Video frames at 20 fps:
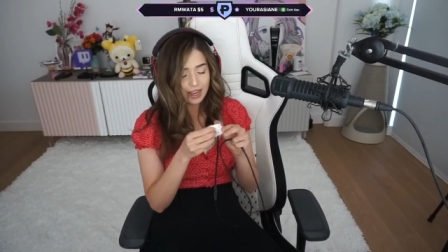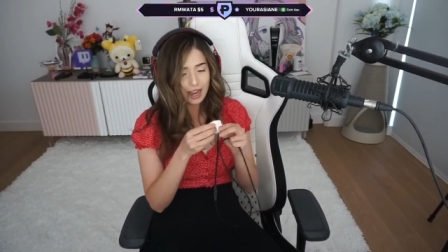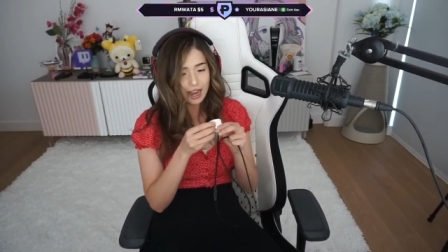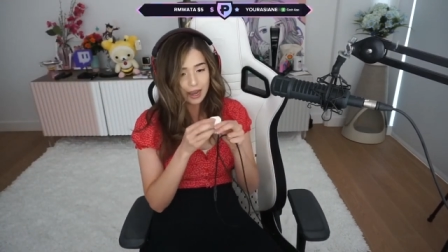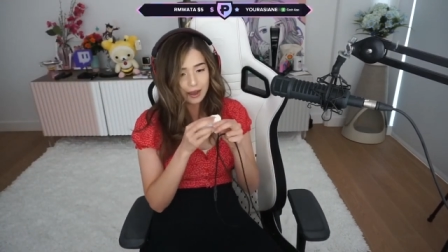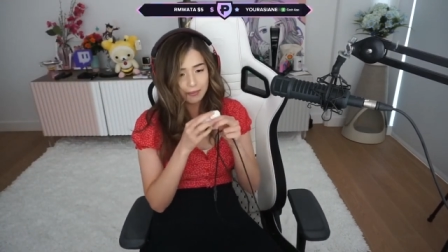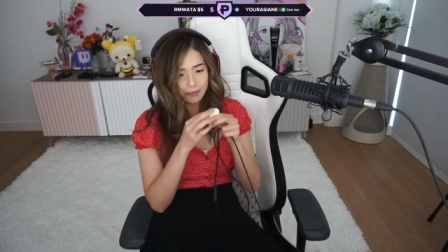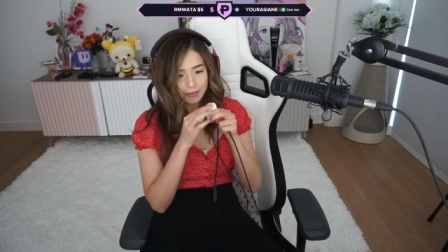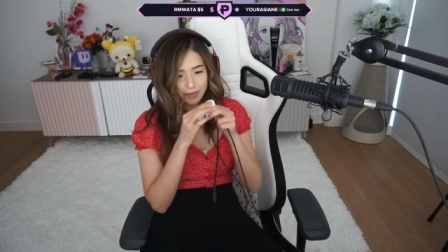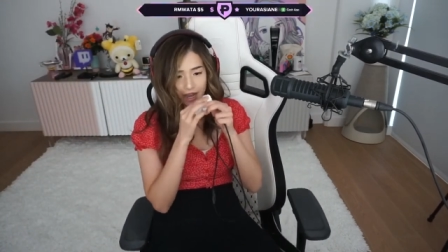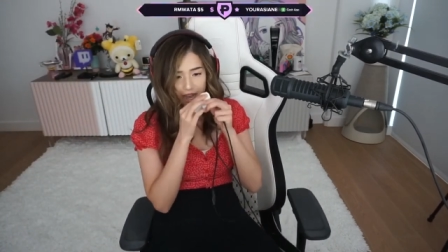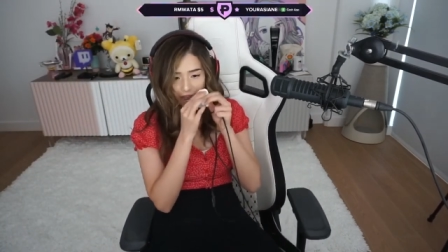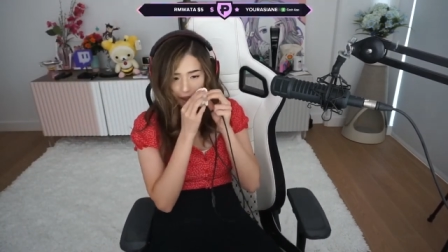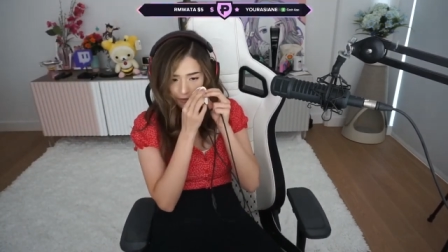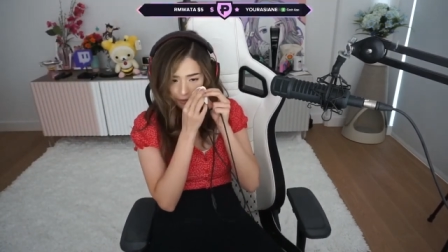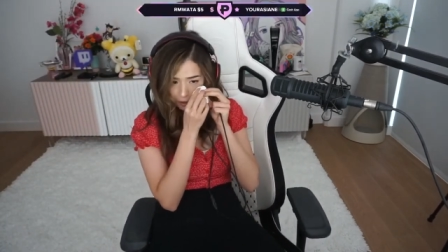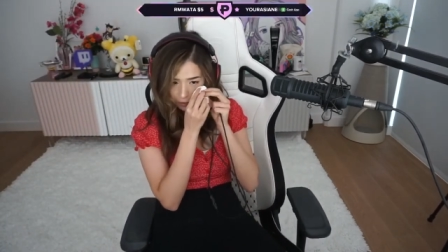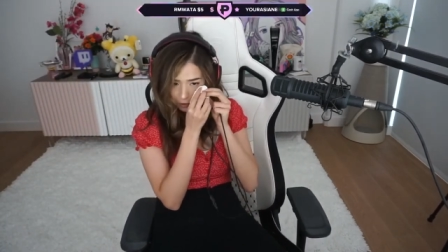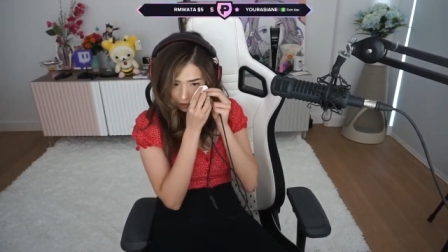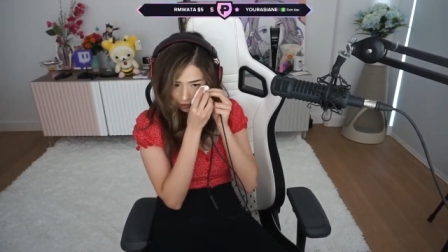I'm
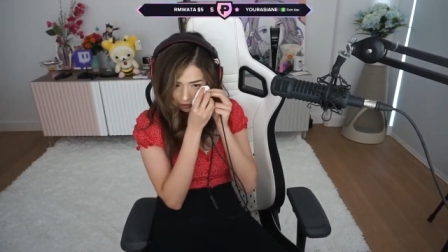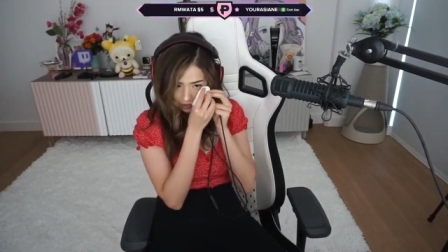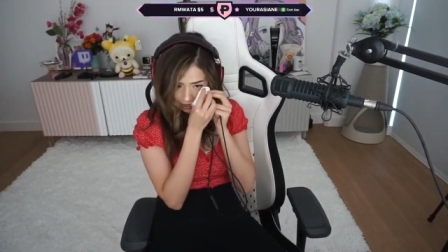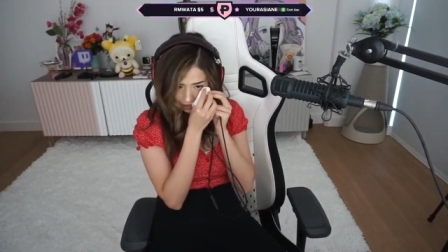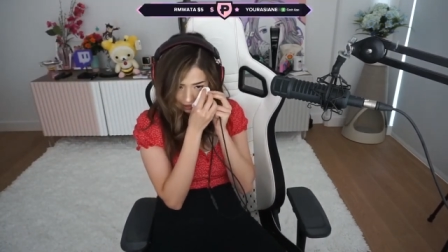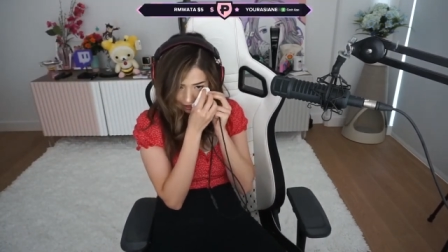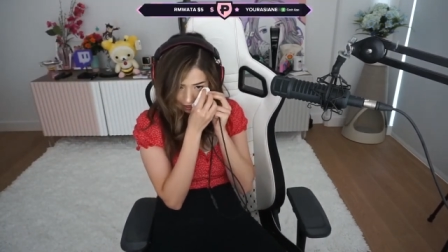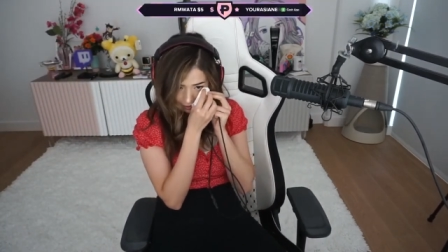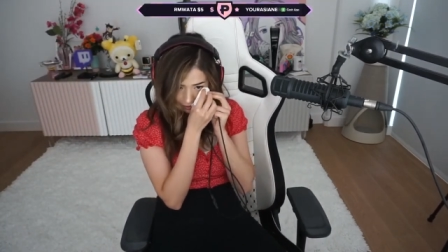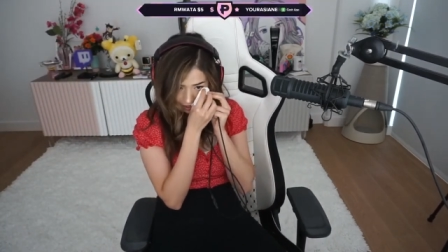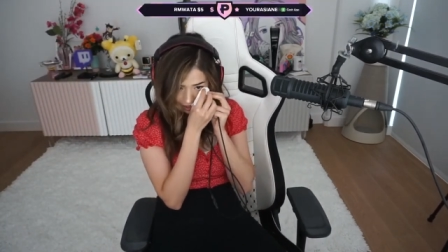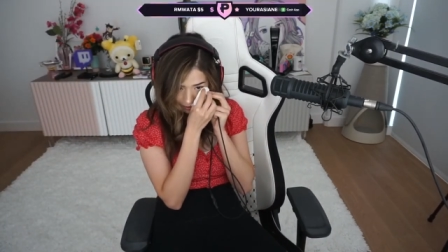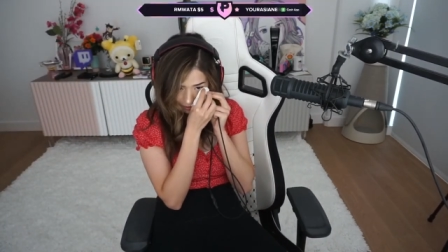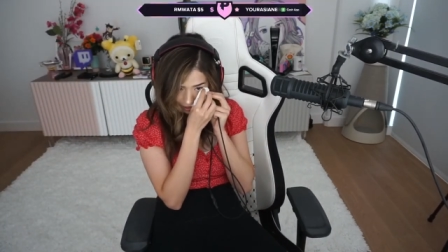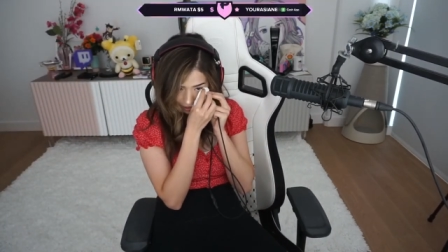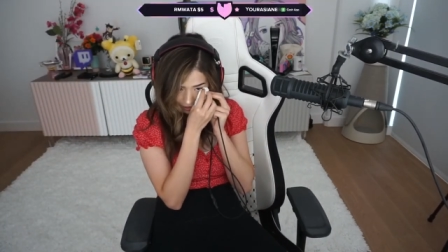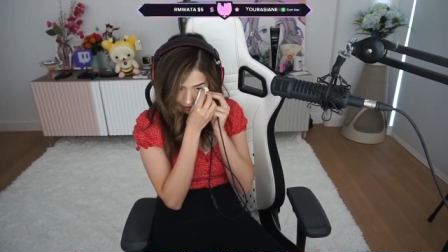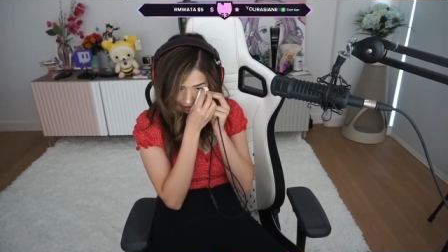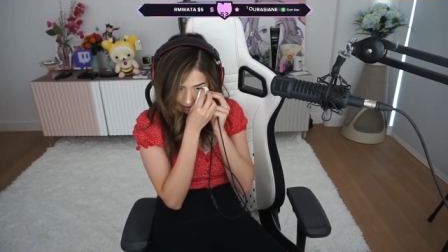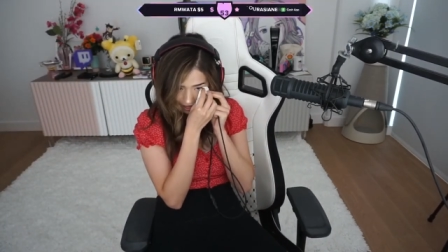I'm the pokey subs
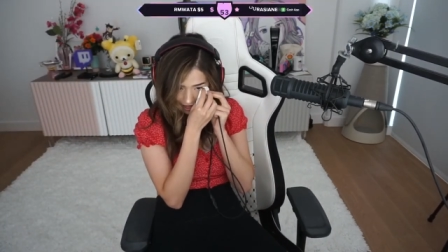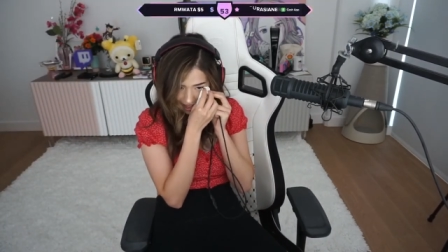emote.